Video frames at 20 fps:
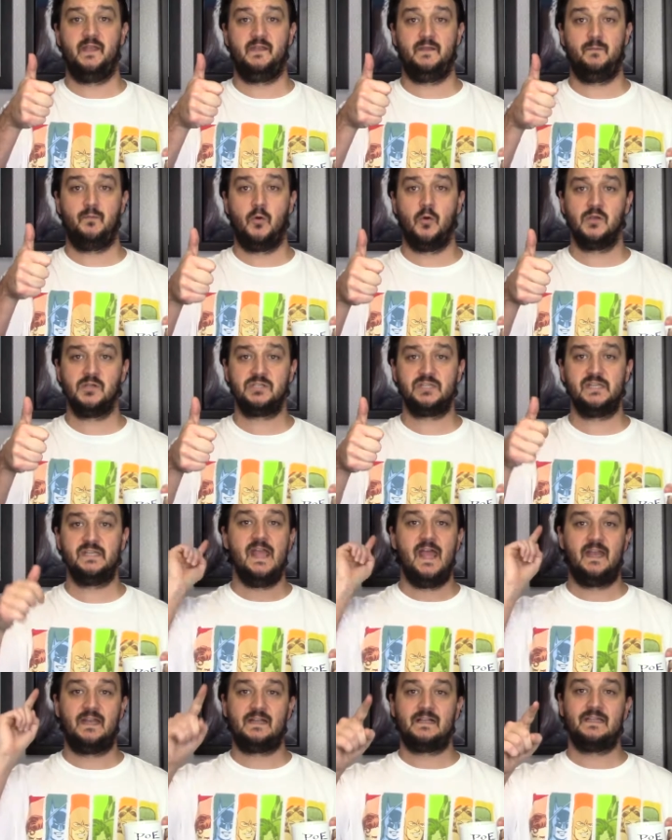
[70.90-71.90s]
any
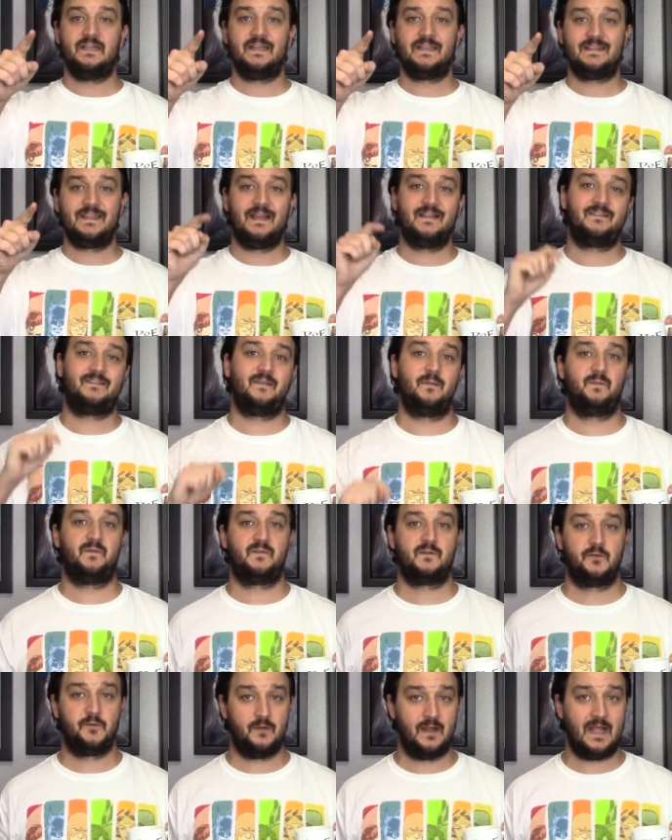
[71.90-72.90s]
portion and click that
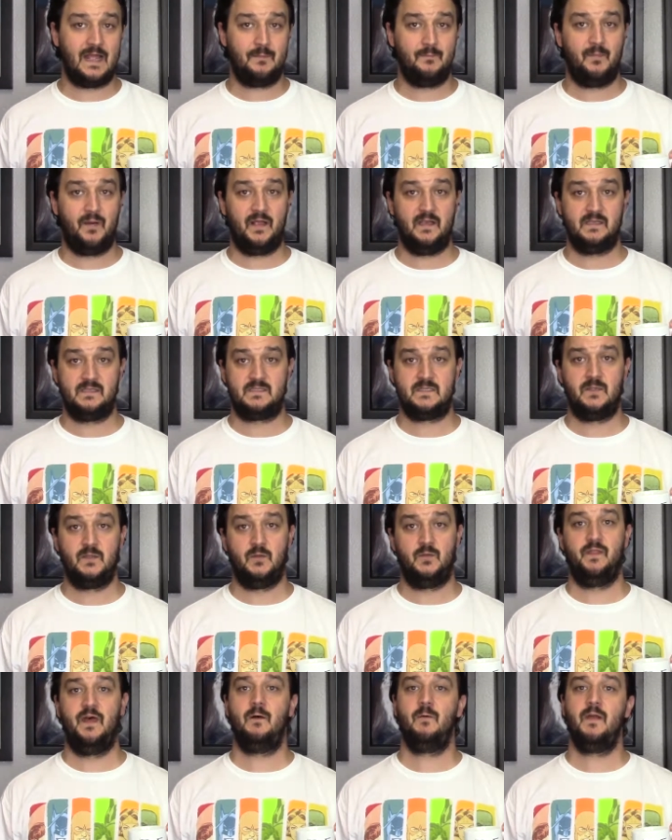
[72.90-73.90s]
subscribe button
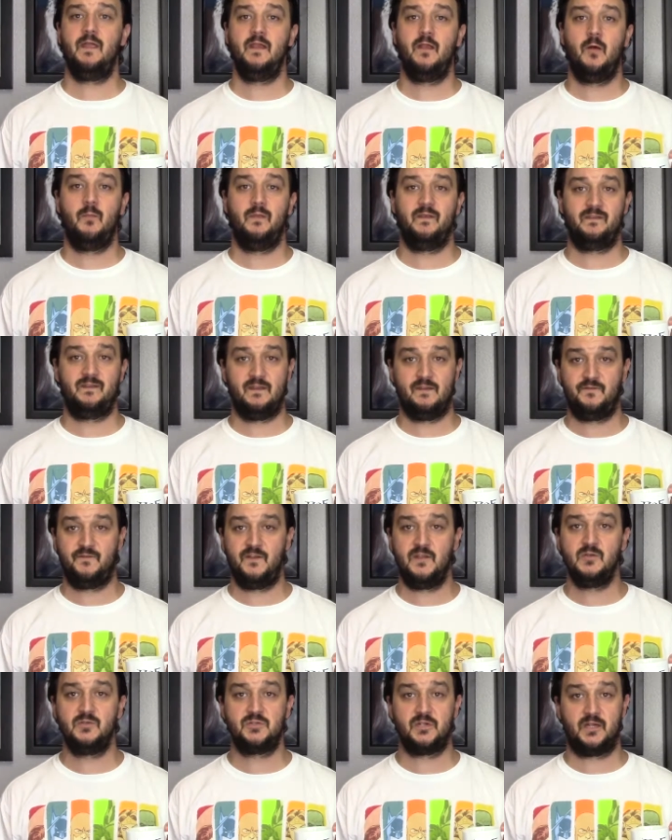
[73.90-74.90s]
too. That way way you don't miss any
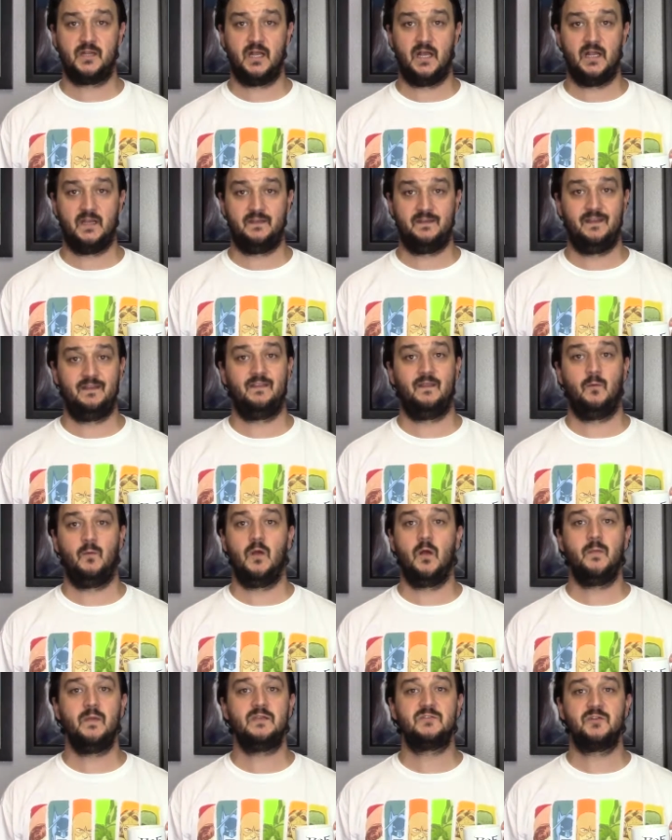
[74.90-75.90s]
future content that
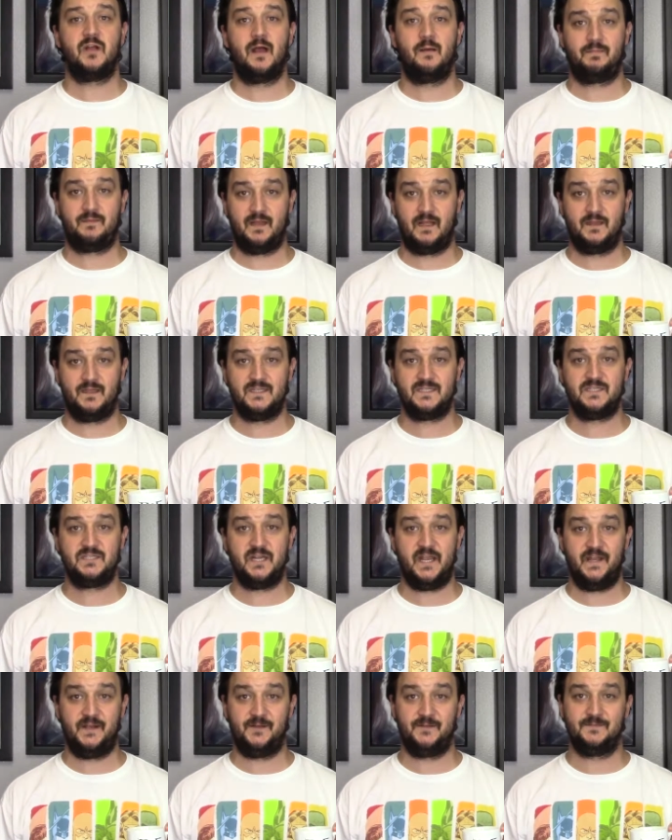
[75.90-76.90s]
will be dropped on this
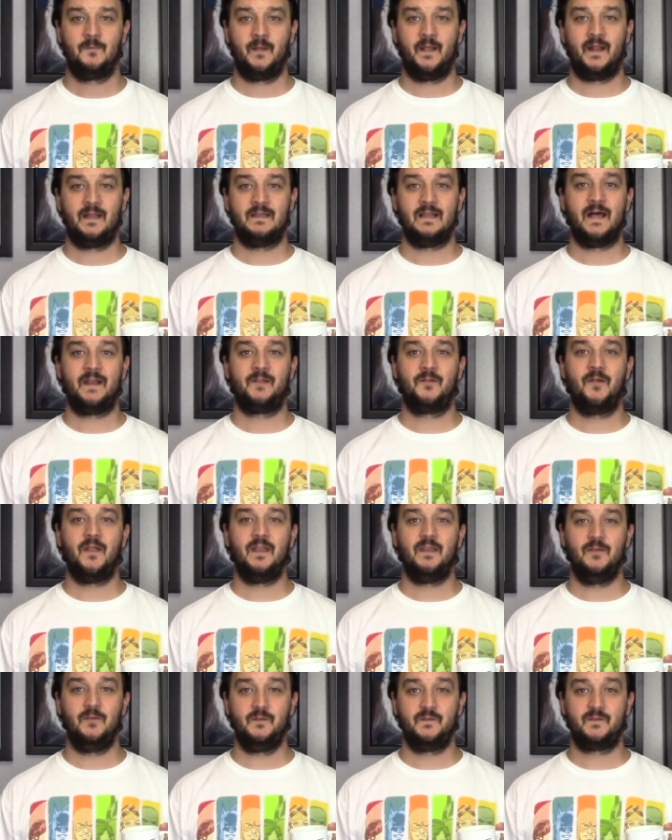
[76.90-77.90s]
channel. We got a lot of
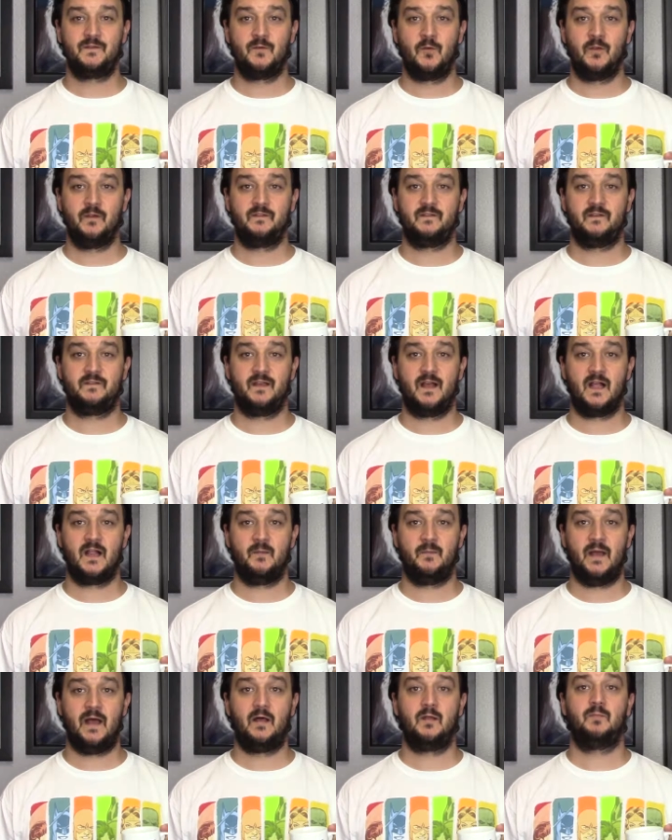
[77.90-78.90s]
great news stories to talk
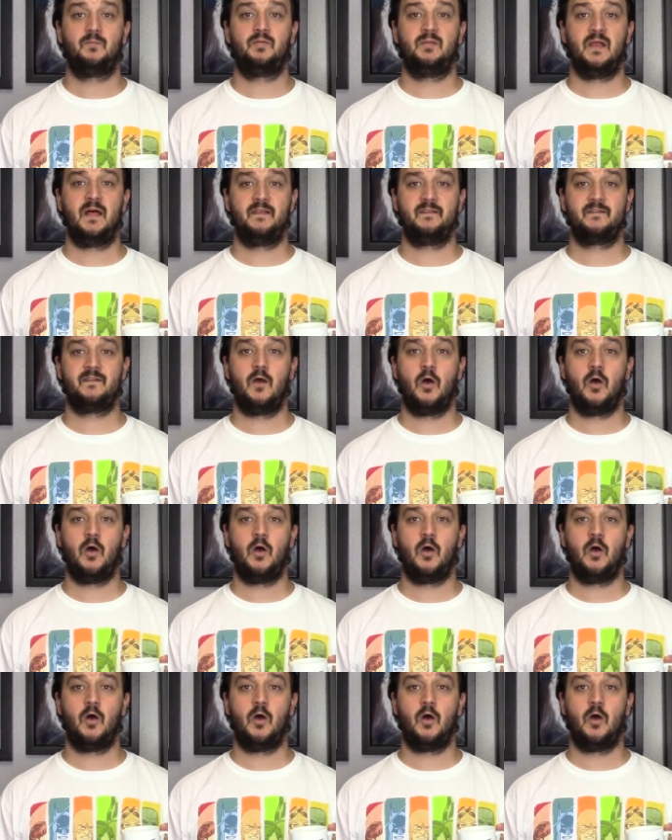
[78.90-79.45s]
about, plus